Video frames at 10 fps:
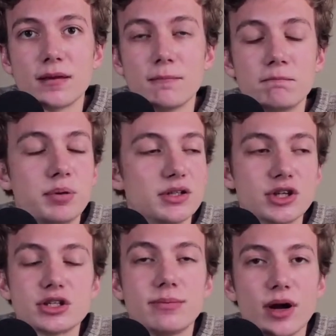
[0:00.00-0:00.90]
But
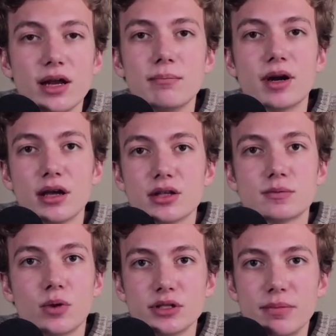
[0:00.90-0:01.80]
just about anybody at this
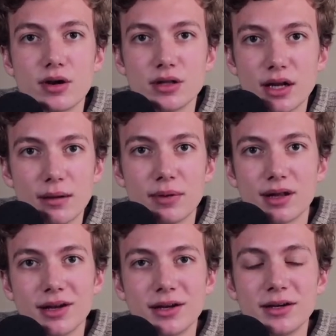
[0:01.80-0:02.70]
point is better than Dan
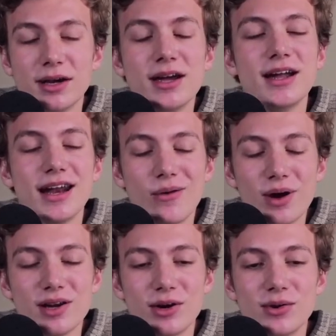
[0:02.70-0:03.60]
Bailey. Now, I
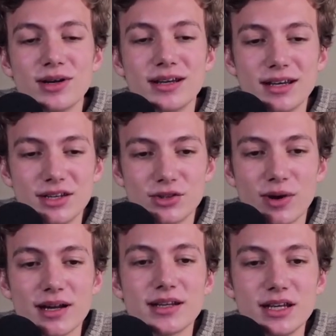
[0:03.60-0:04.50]
know he's
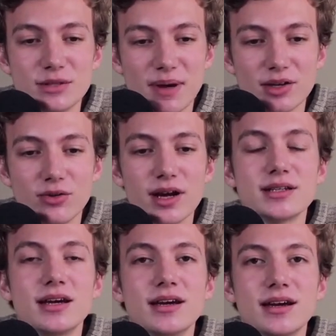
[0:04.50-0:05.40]
great. He's been great.
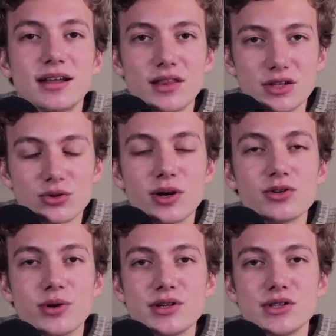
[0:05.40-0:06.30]
This
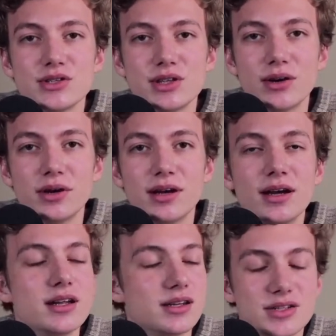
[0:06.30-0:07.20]
2020 season, though,
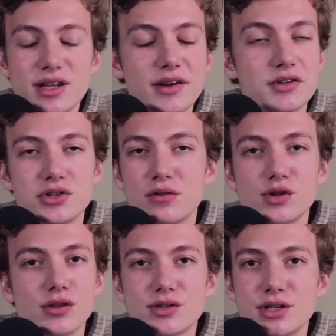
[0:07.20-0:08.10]
does not deserve
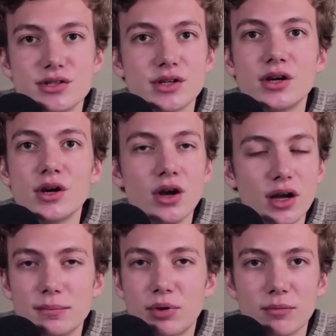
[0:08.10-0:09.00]
another season
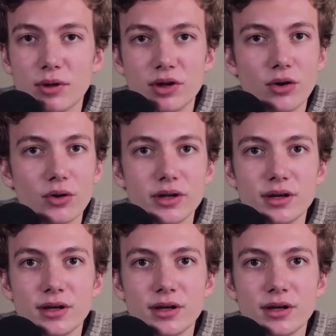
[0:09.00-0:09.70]
in purple and gold.